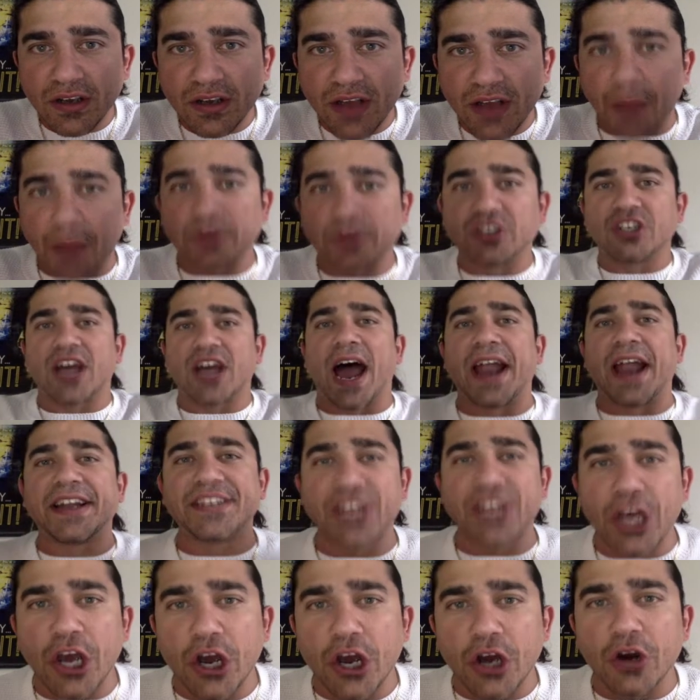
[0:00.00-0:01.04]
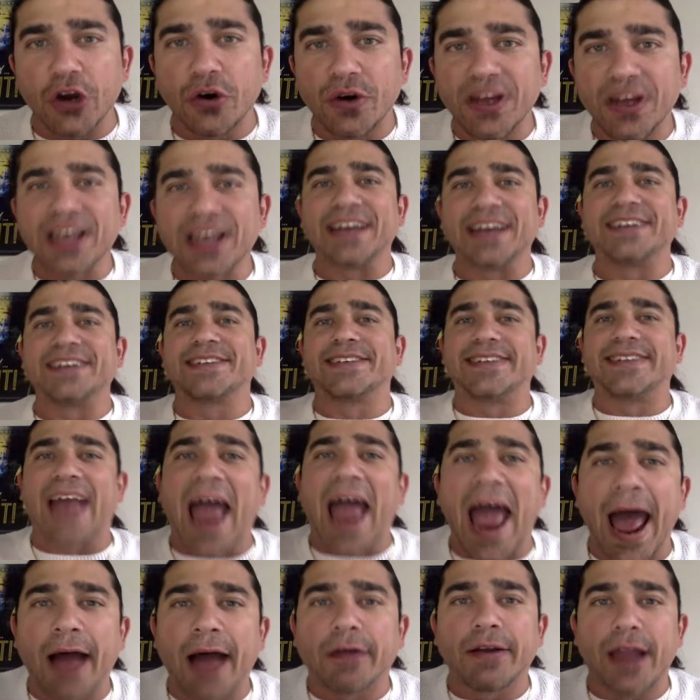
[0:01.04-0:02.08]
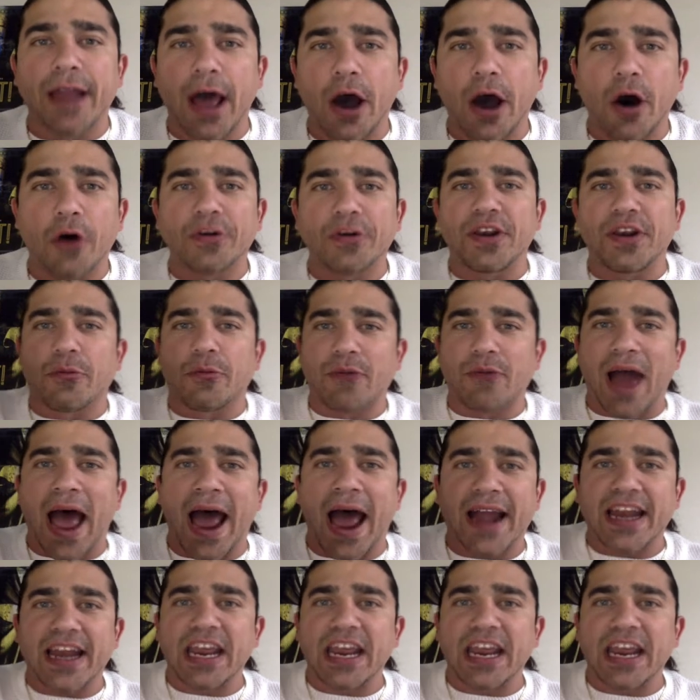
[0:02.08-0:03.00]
And what you got to do is download the right